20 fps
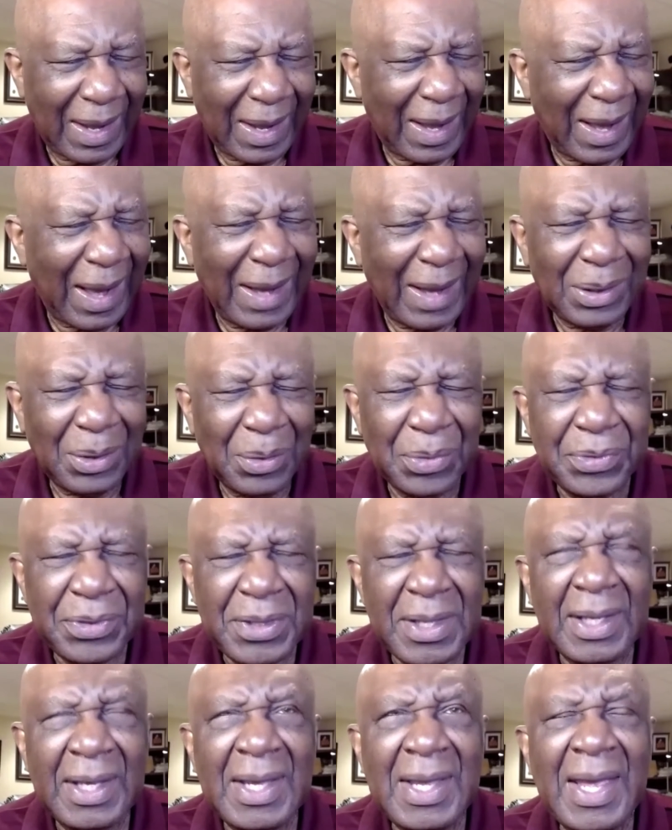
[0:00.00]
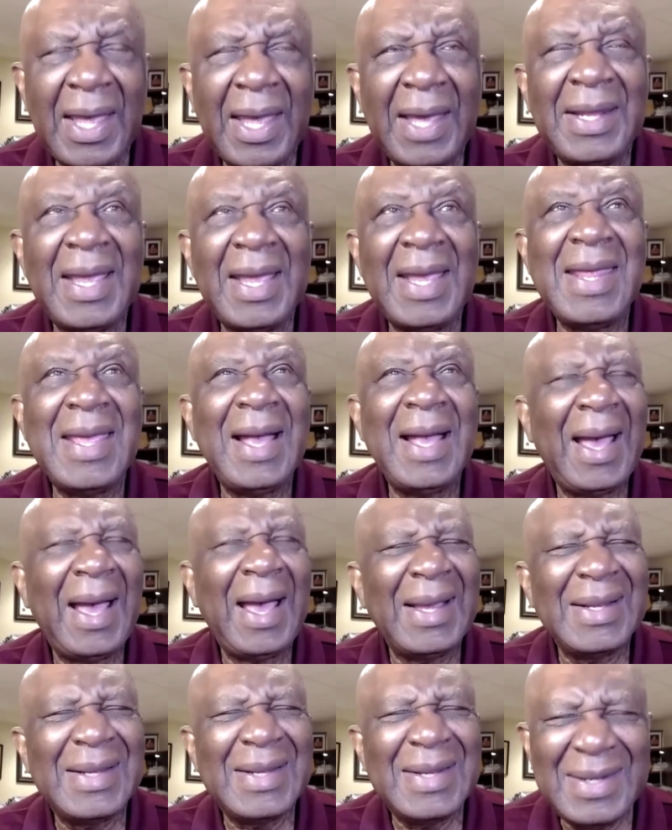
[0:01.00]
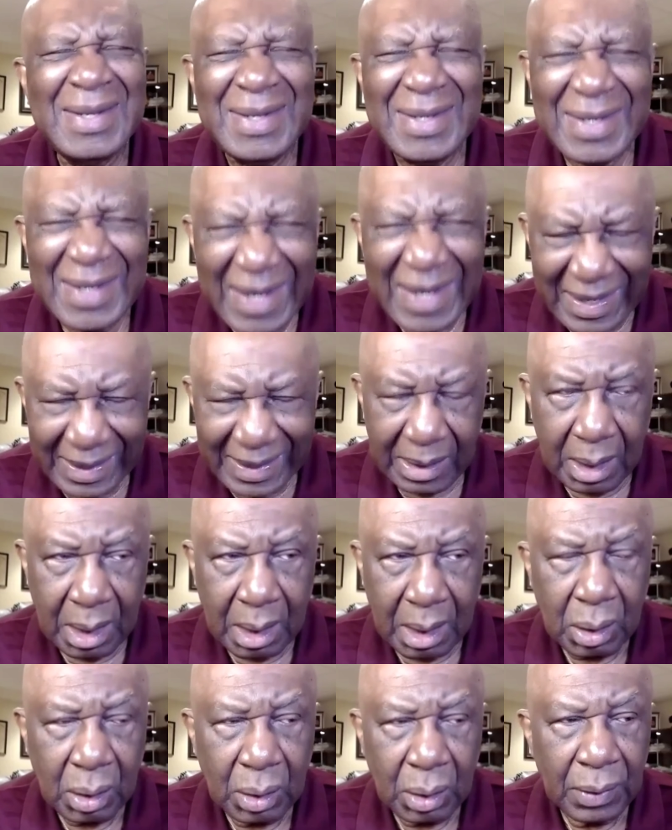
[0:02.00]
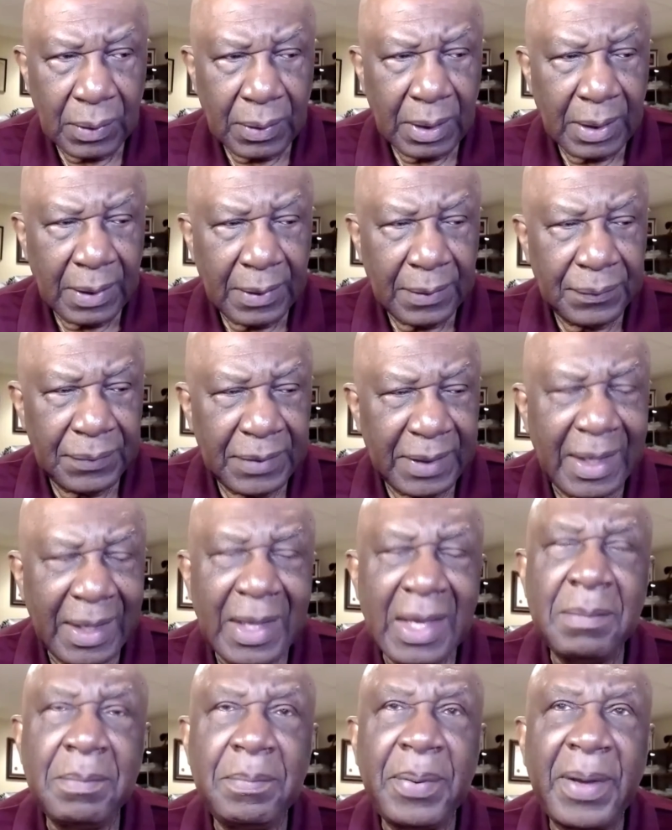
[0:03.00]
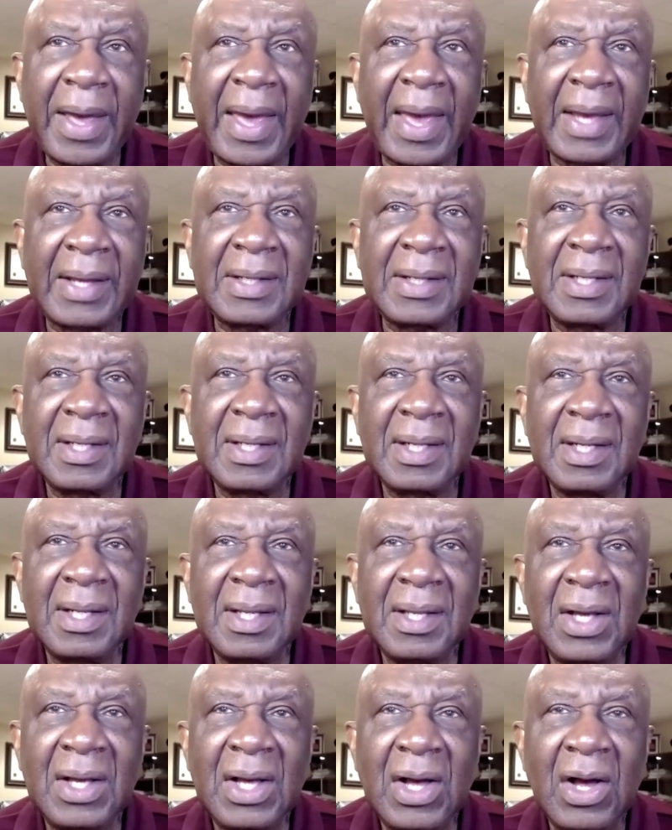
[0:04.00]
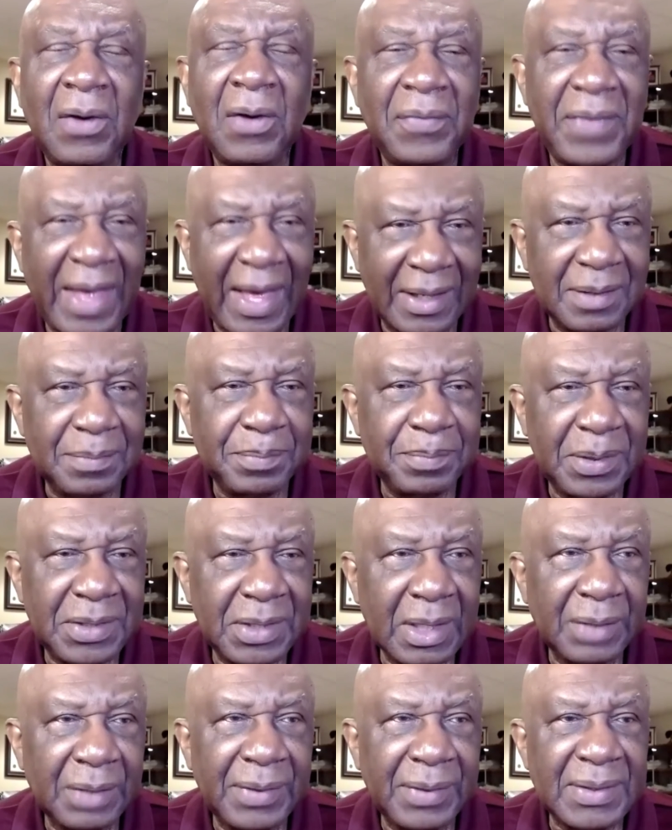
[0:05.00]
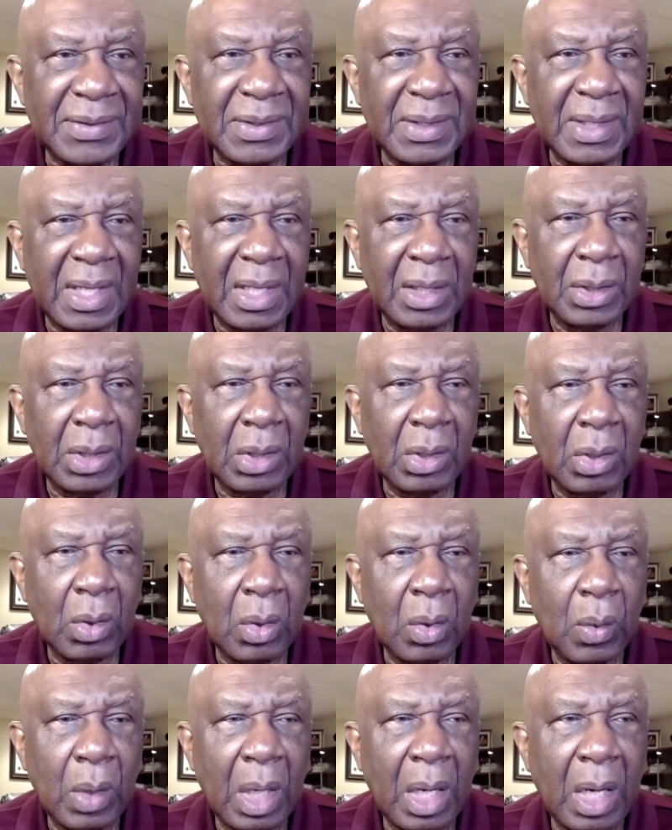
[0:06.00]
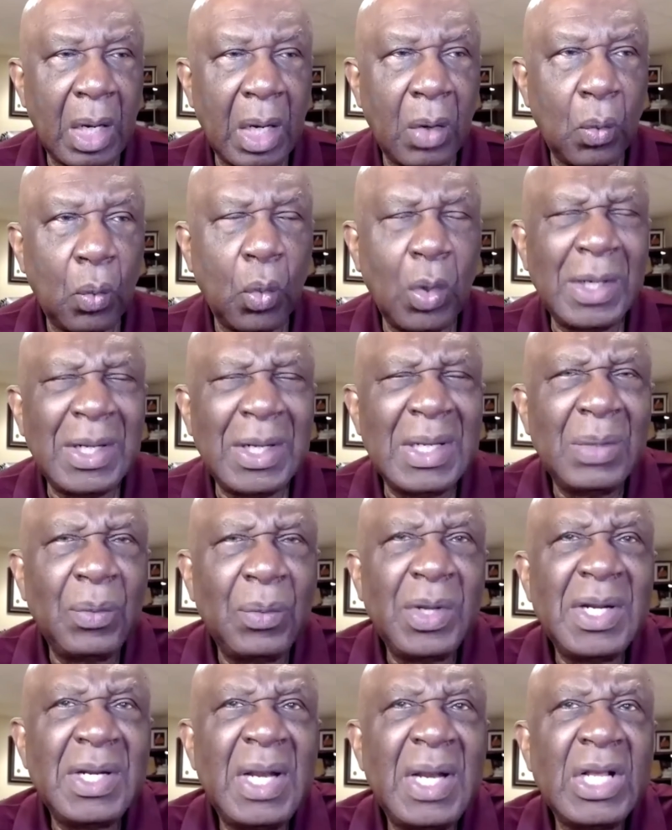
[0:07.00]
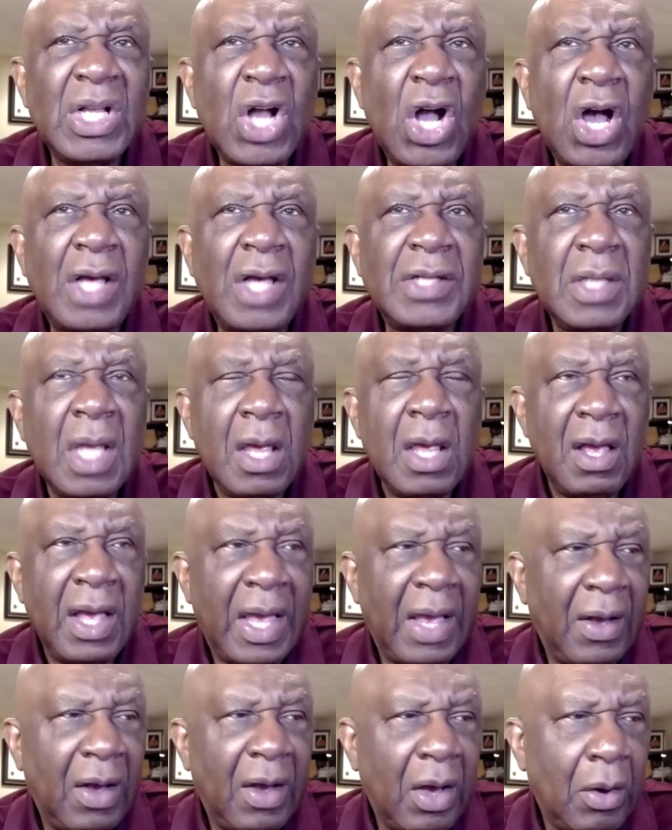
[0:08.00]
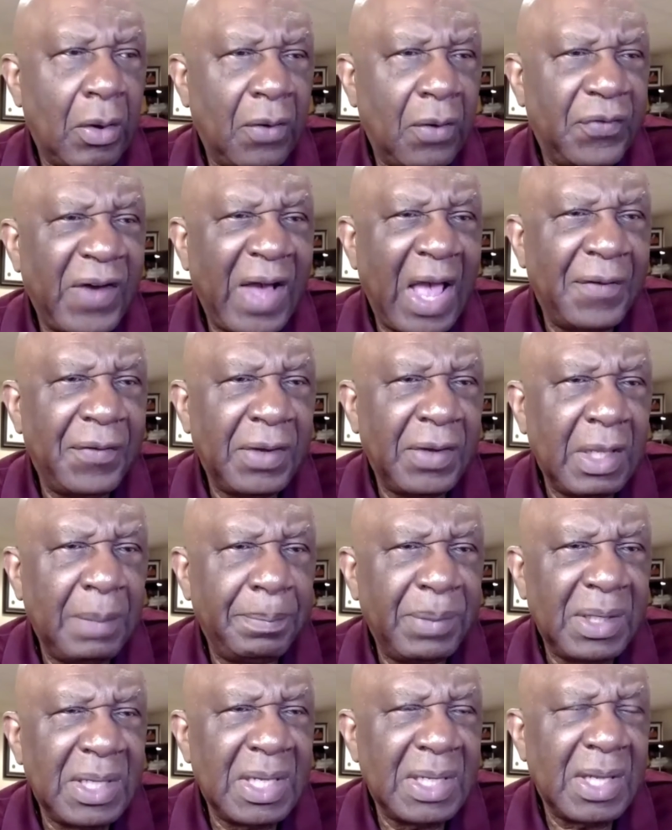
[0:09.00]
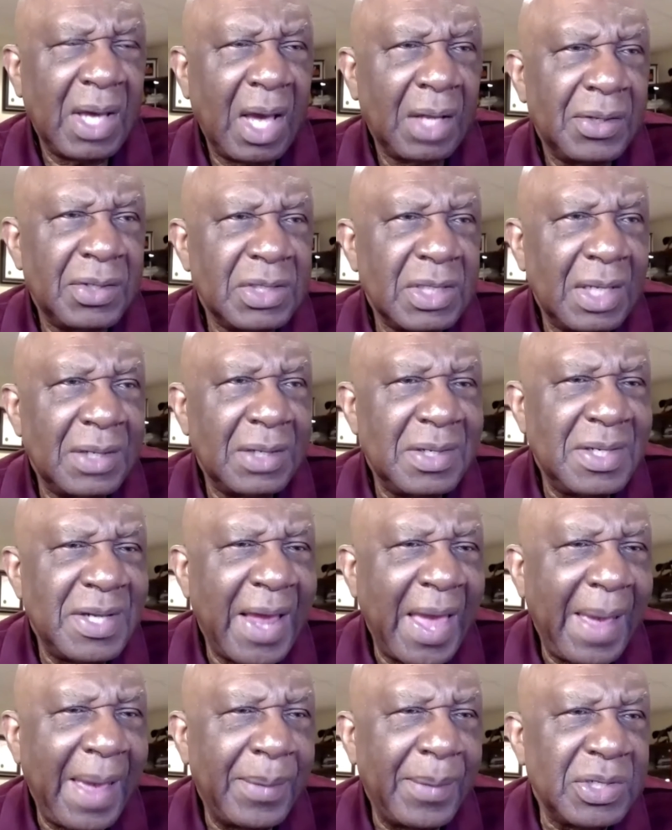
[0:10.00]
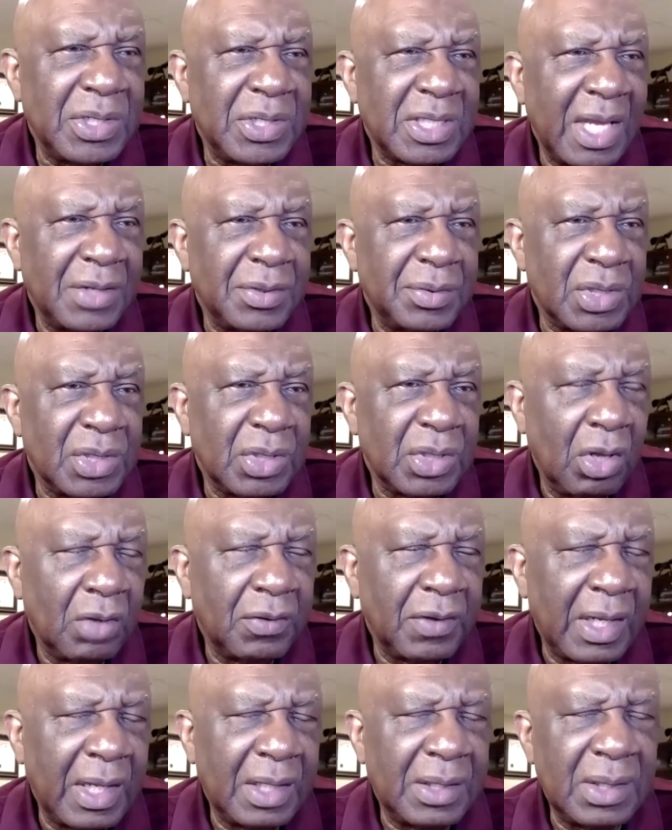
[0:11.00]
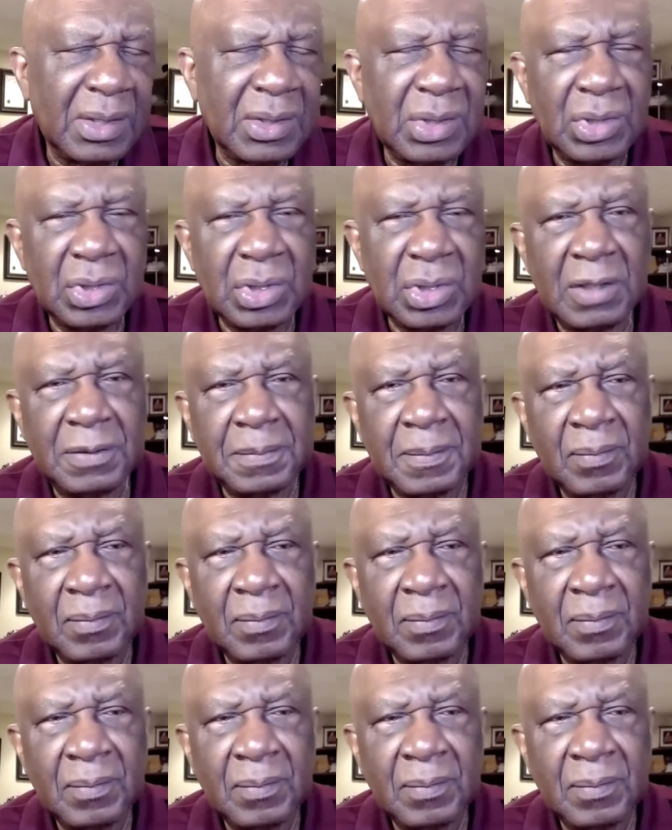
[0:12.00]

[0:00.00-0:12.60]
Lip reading: I don't think he had any idea the impact of that particular incident. What did it cost? $500 billion in damages as a result of that decision.